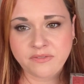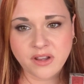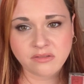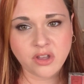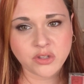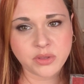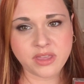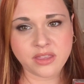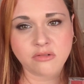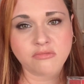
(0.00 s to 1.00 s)
fun looks
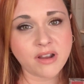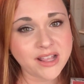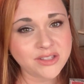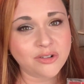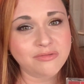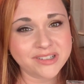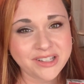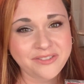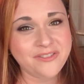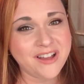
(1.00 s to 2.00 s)
with it. The reds are
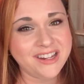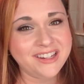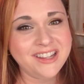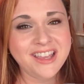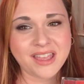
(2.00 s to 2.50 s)
really fun.